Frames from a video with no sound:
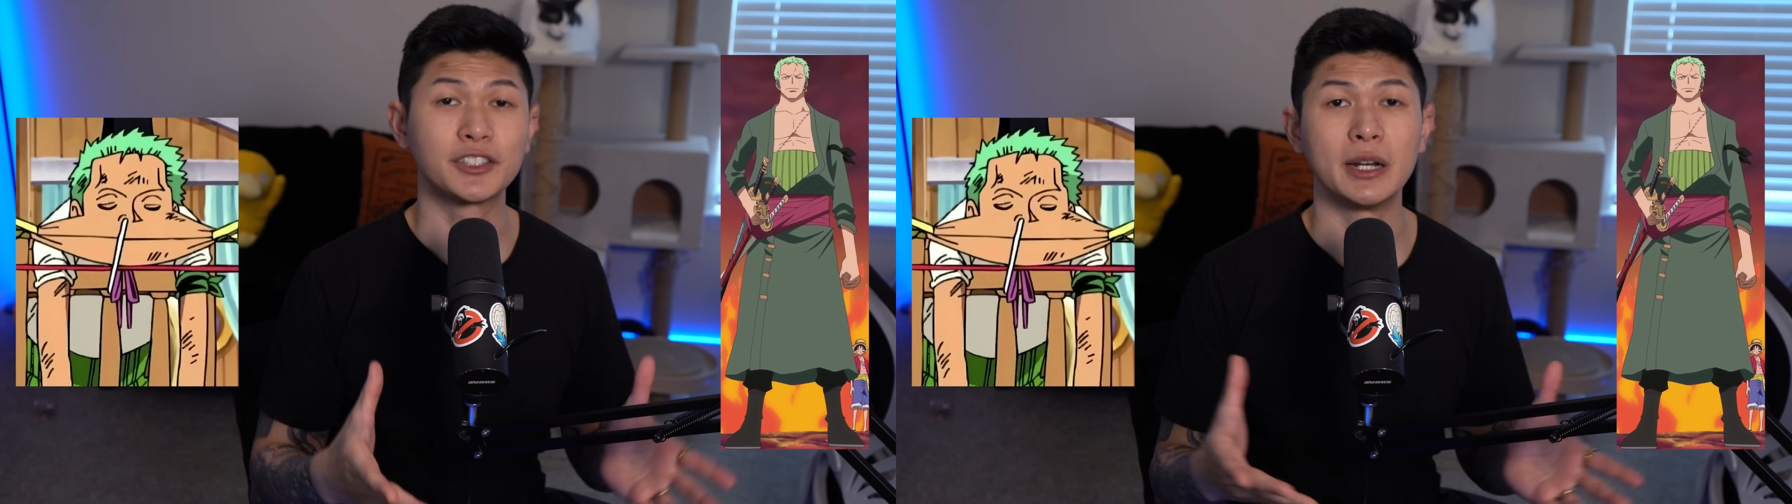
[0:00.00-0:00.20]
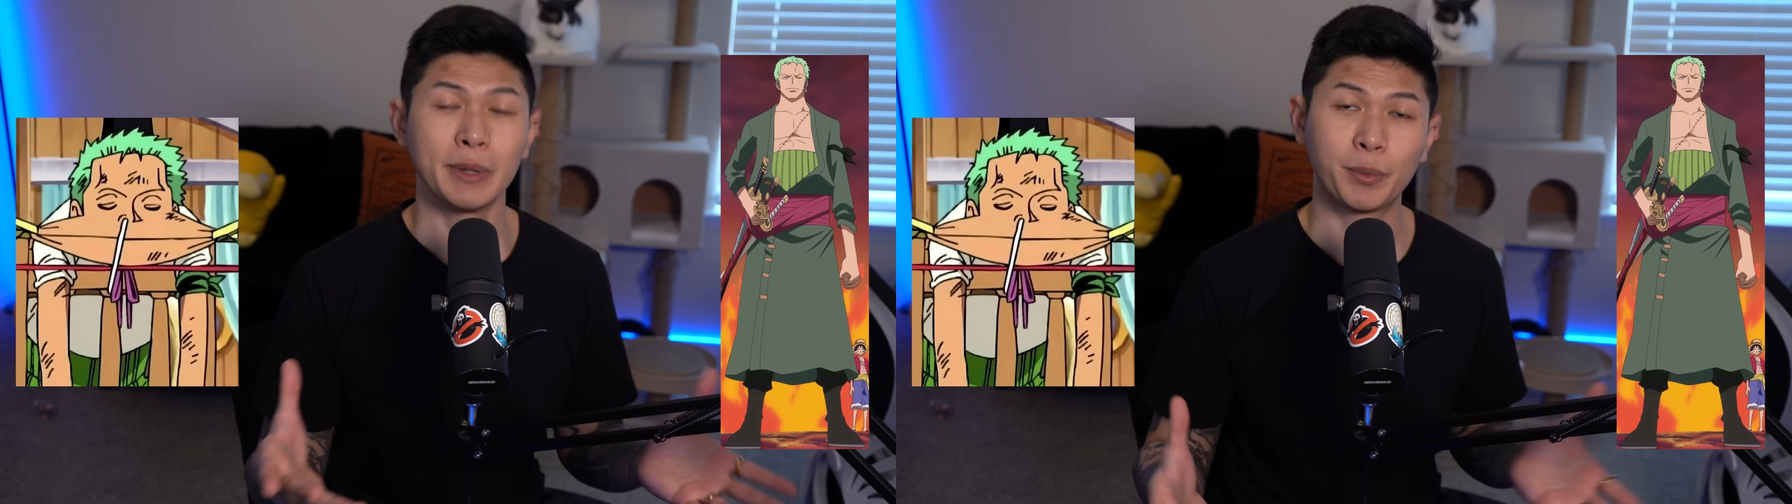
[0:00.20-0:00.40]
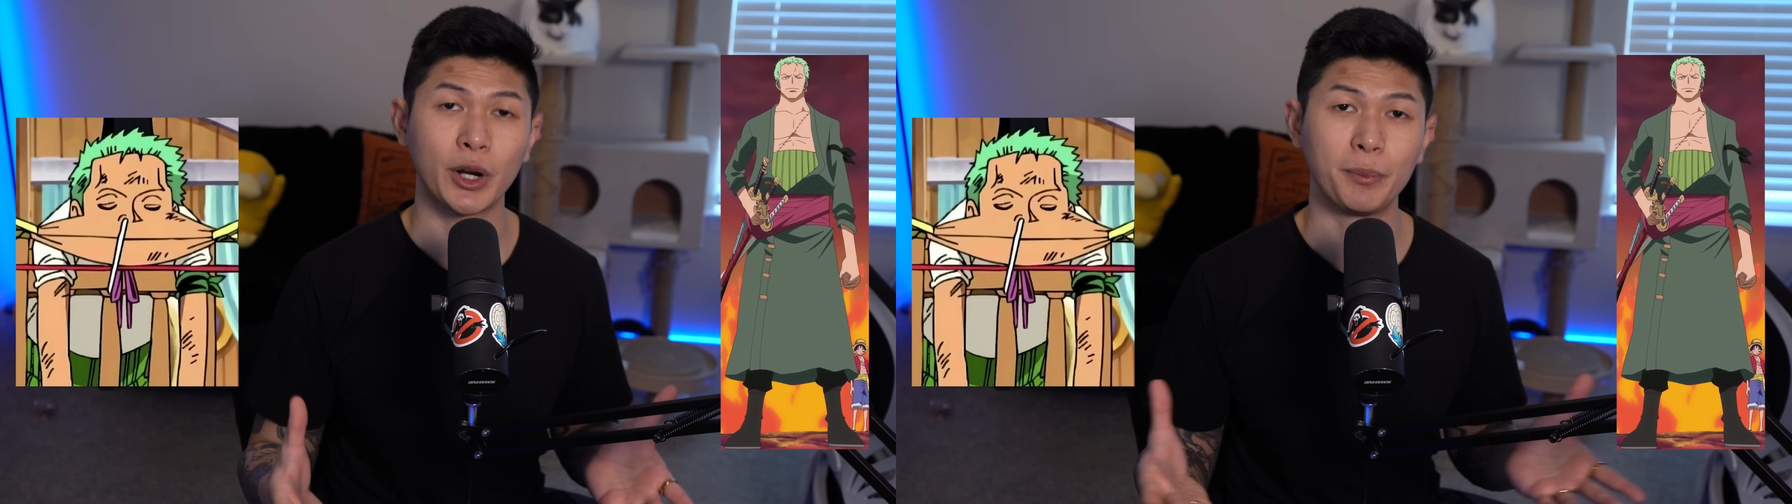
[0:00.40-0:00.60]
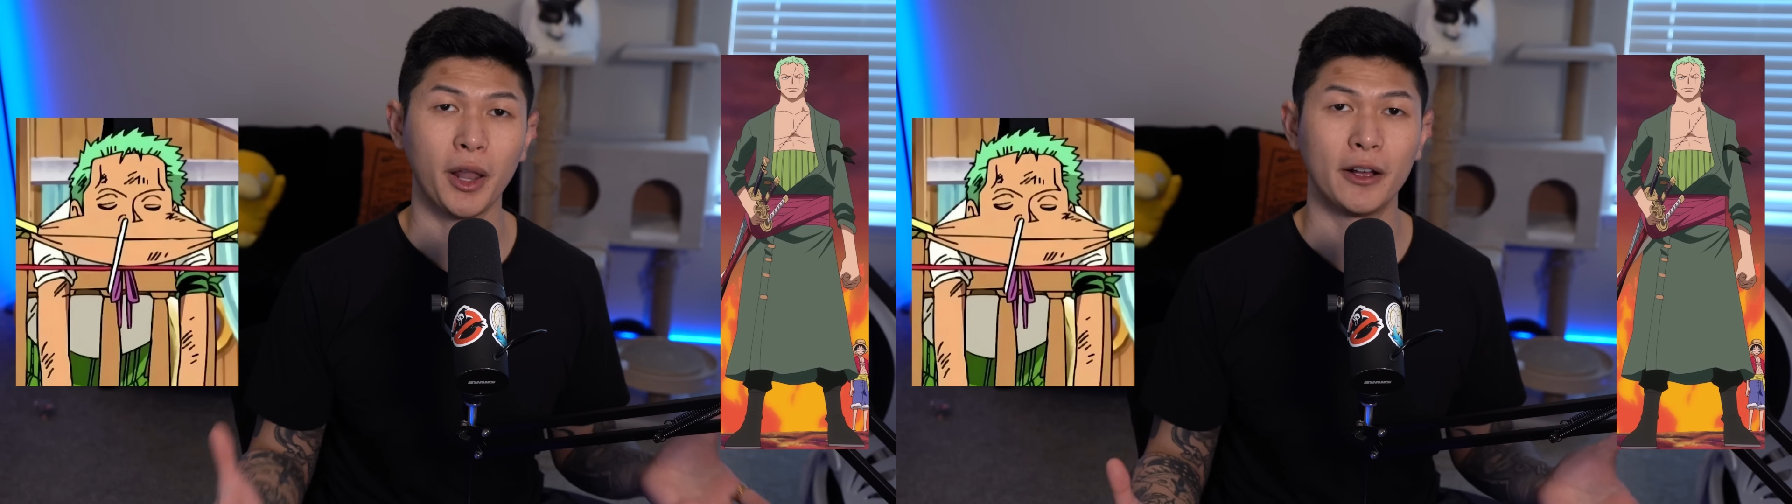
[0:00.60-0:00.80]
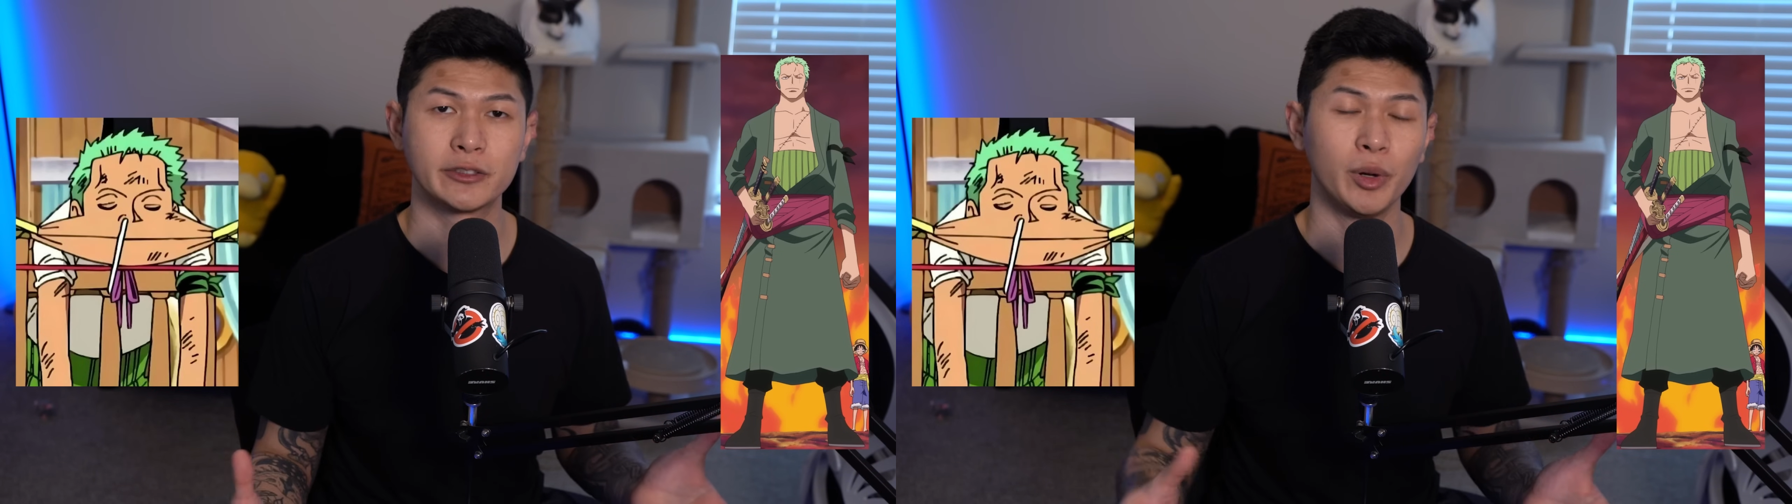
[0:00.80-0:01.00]
is going to be pretty
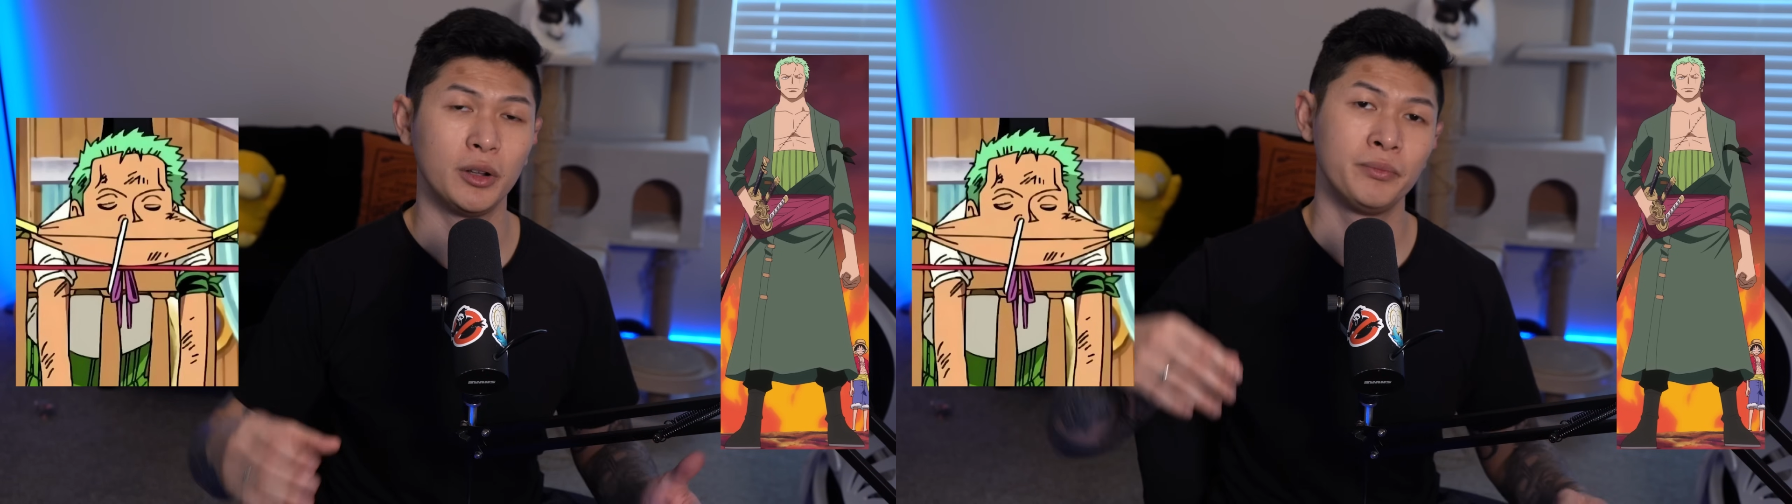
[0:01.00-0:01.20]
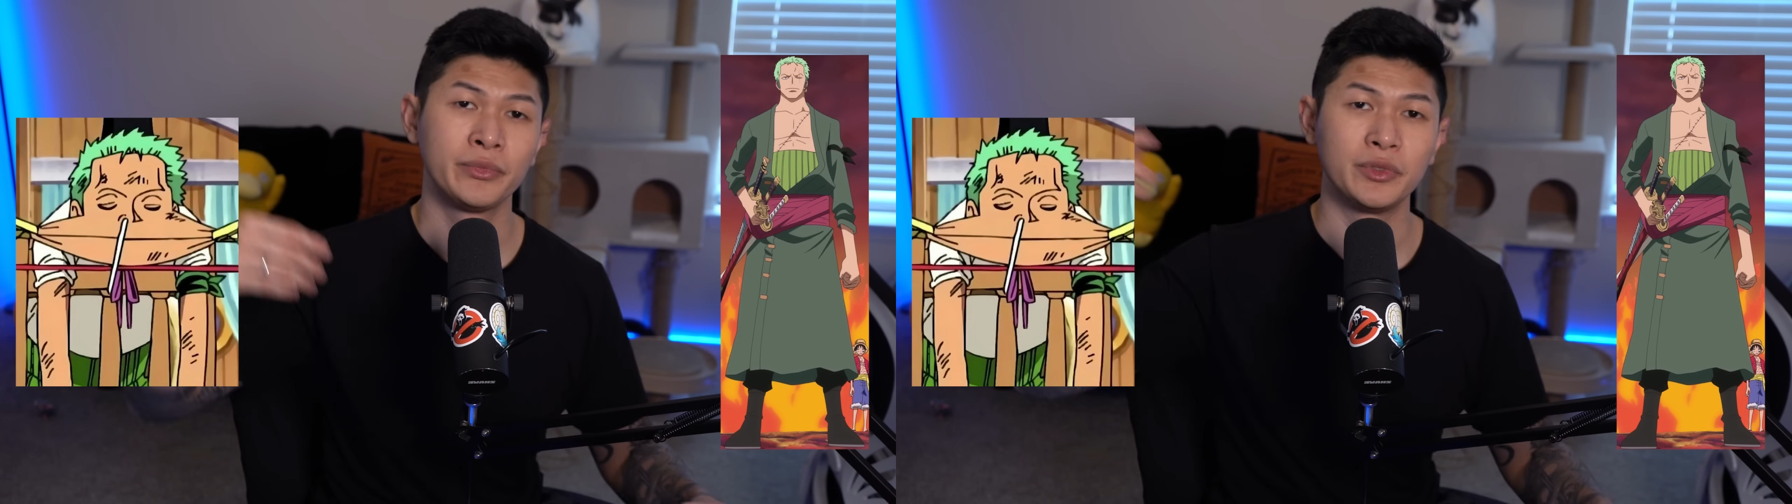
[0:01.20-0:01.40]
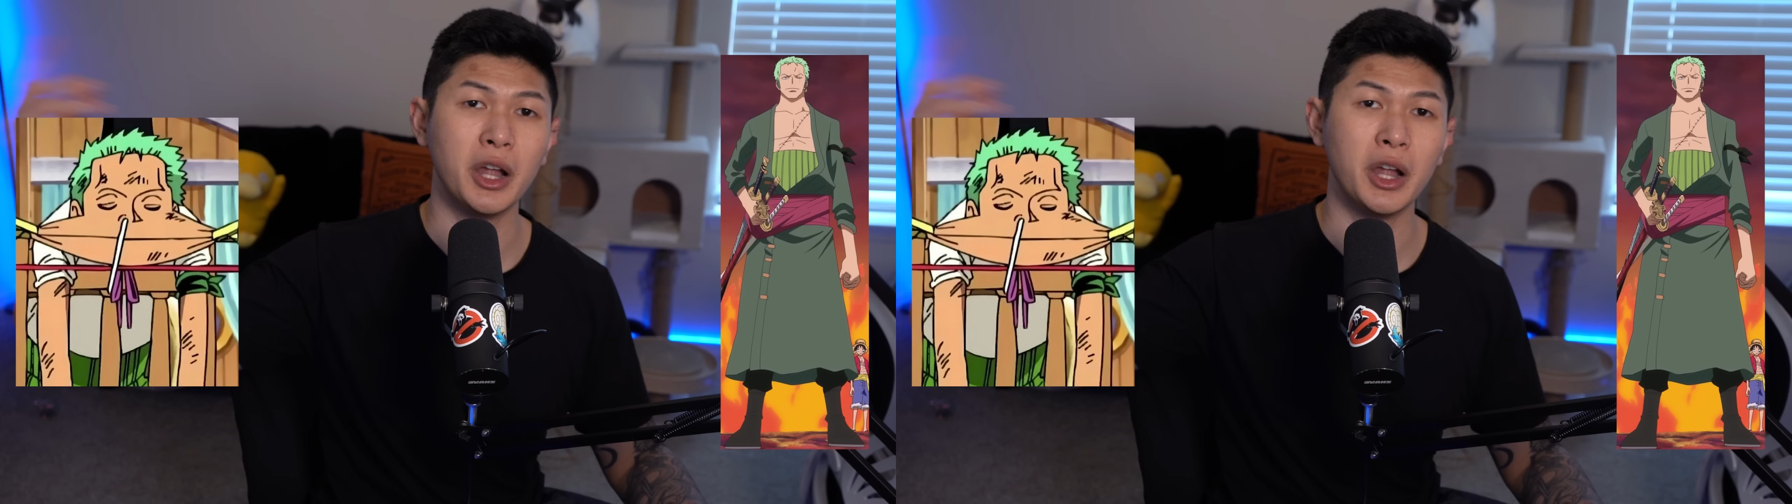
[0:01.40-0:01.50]
plausible.